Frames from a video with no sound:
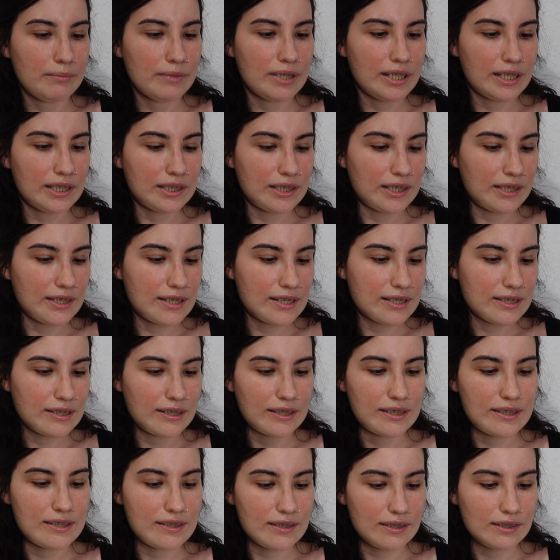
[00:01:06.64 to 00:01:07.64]
and it
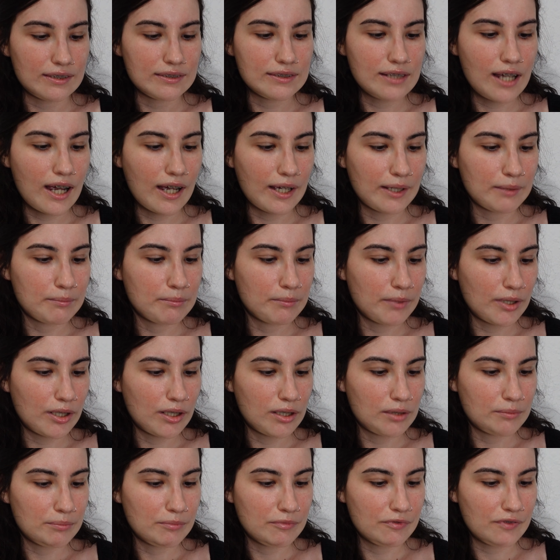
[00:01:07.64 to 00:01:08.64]
says the Time
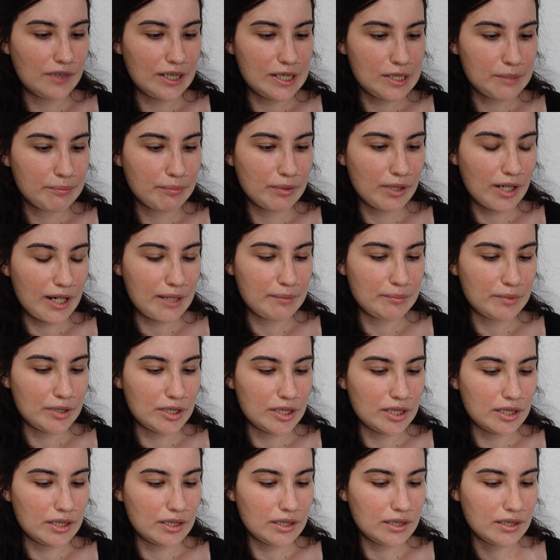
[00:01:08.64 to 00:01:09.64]
Balm Face
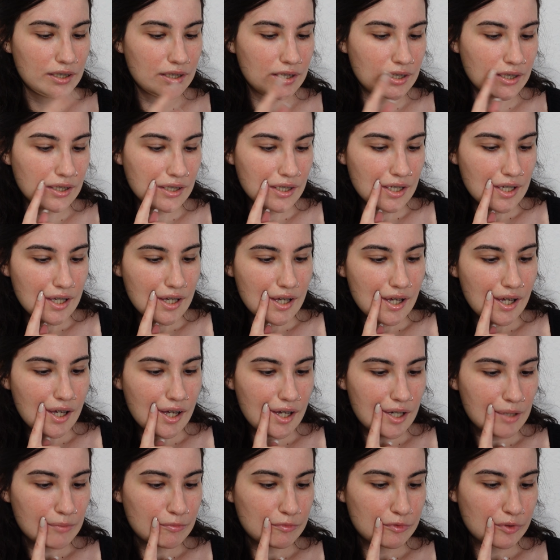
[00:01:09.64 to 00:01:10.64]
Primer
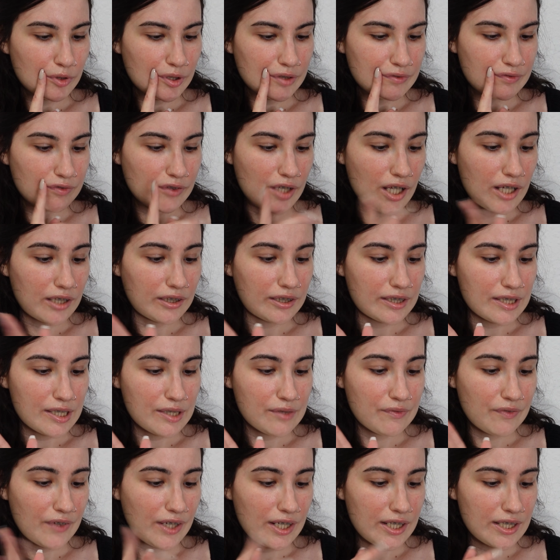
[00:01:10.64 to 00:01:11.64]
for a flawless
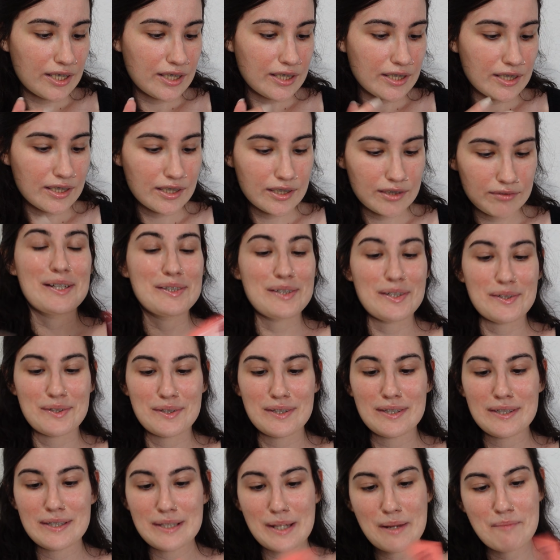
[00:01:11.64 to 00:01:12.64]
face. It
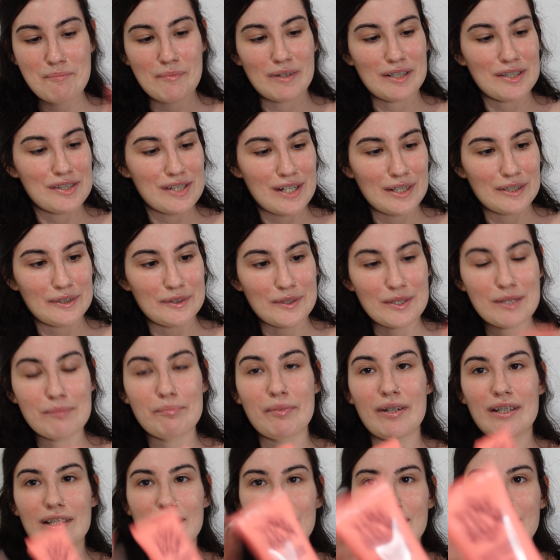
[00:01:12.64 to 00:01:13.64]
doesn't say much else,
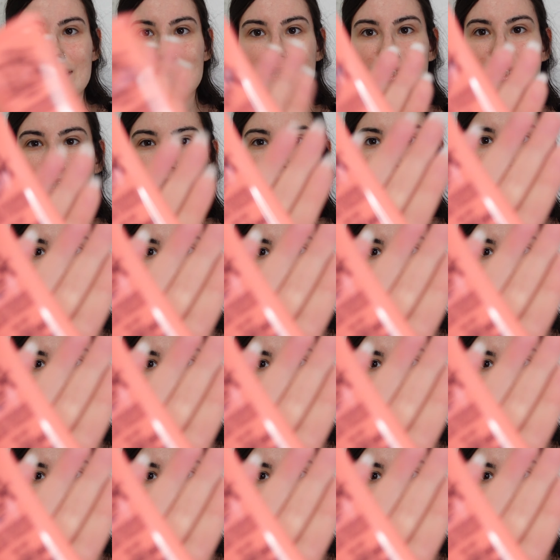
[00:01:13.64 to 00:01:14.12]
but it's this